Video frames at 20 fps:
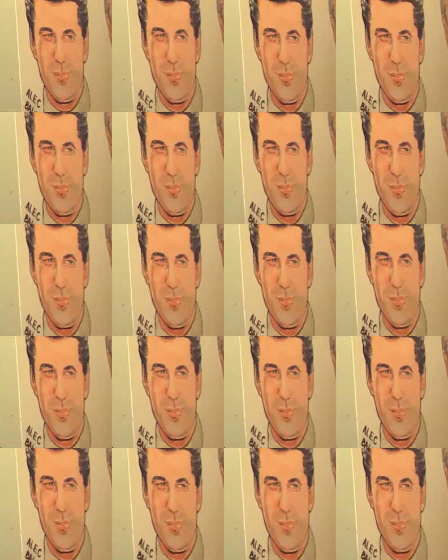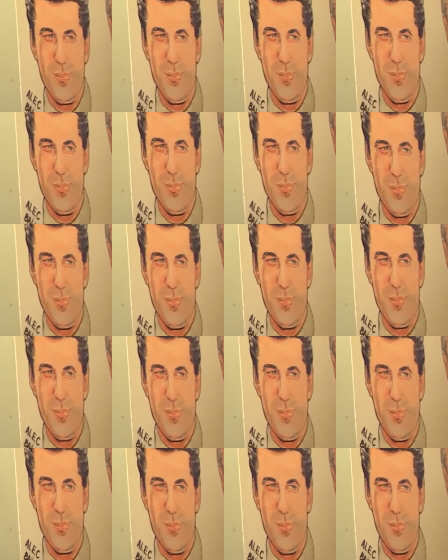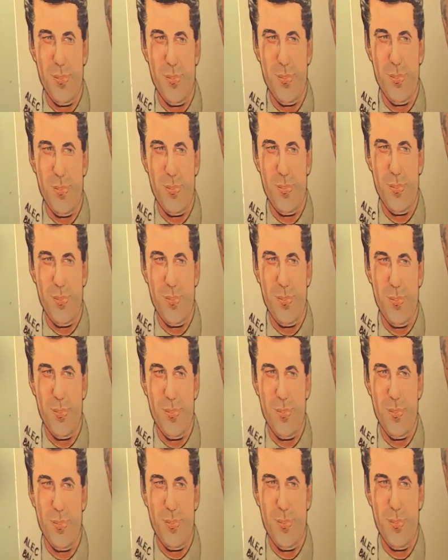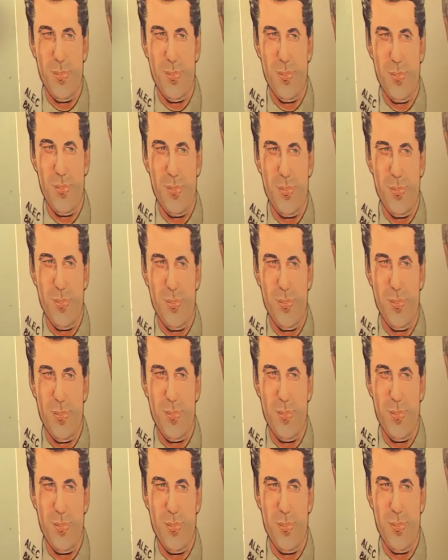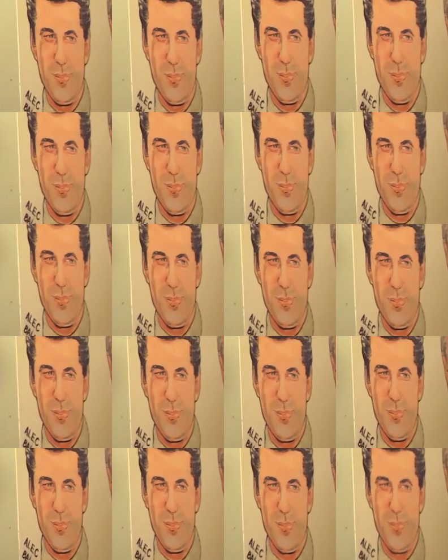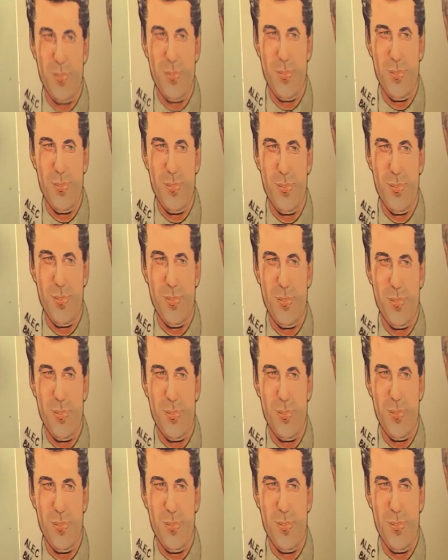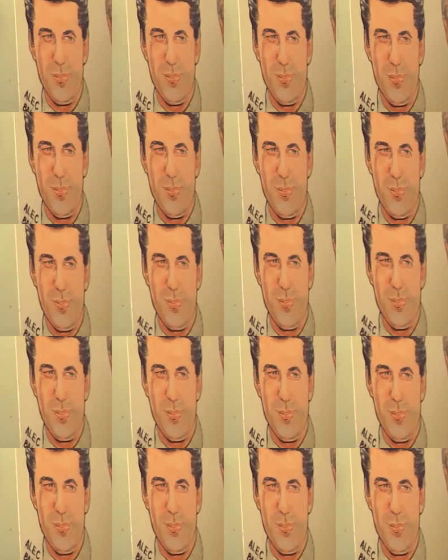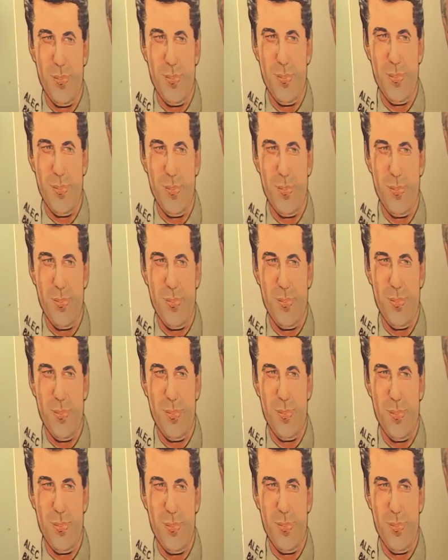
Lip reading: [no speech]